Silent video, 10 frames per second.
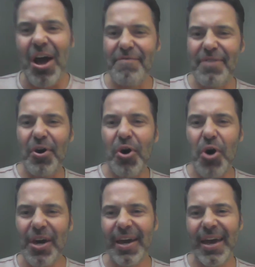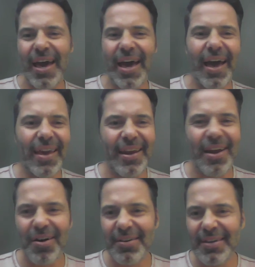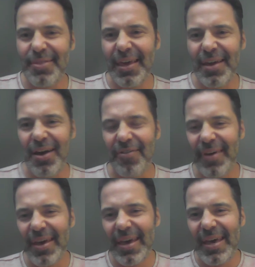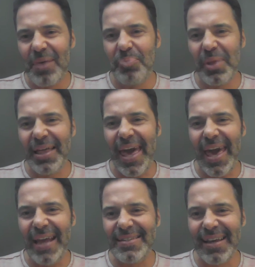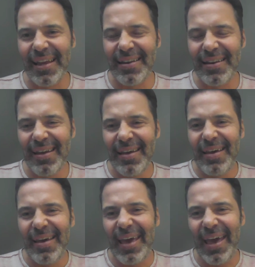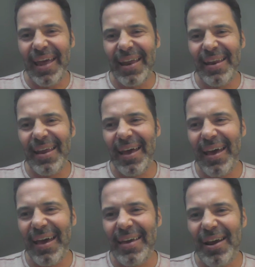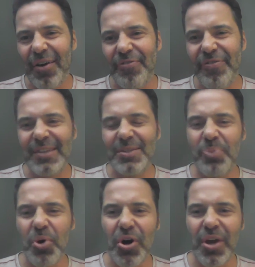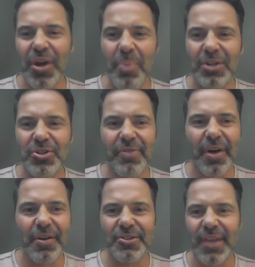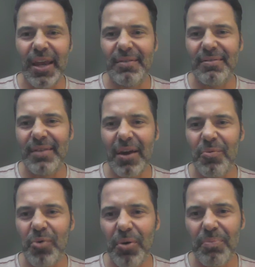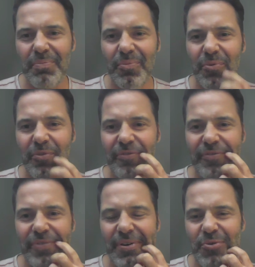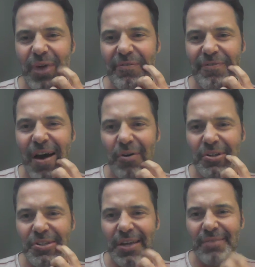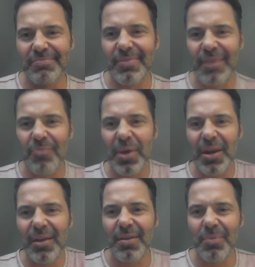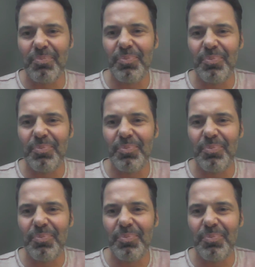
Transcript: off the hook. Think of Bill Gates and Facebook and a bunch of others that were great founders, and they've been in the